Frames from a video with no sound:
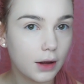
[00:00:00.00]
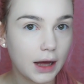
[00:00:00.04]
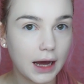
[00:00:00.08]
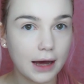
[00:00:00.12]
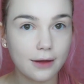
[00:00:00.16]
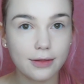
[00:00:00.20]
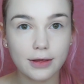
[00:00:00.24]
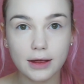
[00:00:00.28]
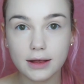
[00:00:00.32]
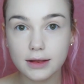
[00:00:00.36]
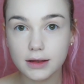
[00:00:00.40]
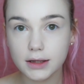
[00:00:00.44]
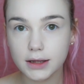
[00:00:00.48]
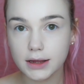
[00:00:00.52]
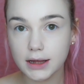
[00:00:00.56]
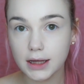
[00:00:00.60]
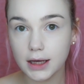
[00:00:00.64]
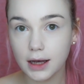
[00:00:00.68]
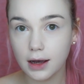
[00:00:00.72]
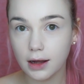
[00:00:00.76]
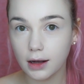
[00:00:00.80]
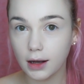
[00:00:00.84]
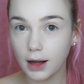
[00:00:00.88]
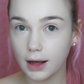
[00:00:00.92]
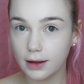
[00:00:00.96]
I think the
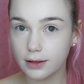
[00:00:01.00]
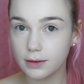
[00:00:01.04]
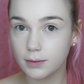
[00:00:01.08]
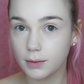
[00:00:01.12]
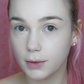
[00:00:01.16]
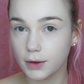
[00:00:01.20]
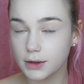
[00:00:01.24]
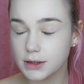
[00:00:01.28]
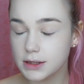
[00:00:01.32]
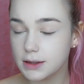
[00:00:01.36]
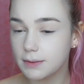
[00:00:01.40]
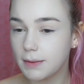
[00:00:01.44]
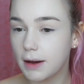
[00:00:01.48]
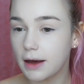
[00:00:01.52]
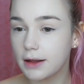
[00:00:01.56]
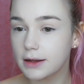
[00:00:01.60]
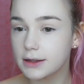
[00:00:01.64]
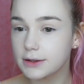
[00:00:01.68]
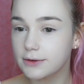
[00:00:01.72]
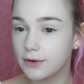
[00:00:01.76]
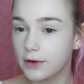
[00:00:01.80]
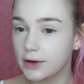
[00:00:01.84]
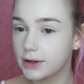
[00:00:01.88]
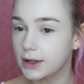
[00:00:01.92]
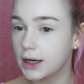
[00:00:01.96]
thing I like the most about
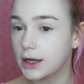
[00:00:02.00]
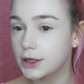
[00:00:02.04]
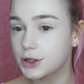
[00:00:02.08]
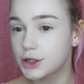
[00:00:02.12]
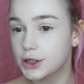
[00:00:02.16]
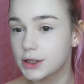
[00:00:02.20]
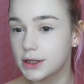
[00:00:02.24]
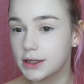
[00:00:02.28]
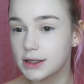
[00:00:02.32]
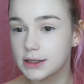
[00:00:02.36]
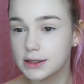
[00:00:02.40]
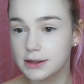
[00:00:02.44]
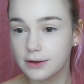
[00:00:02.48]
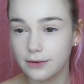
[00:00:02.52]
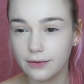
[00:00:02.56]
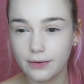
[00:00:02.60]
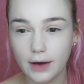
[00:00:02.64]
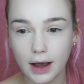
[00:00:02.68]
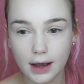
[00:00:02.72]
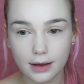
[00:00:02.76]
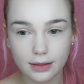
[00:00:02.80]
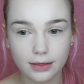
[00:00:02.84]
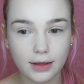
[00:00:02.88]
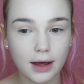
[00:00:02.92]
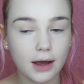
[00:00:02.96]
this foundation is the
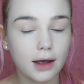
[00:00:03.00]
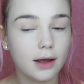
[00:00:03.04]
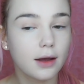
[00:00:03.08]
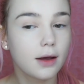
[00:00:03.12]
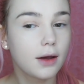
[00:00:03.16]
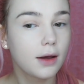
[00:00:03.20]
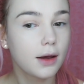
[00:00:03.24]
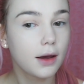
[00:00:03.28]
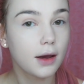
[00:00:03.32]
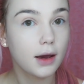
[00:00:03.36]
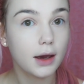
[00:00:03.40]
fact that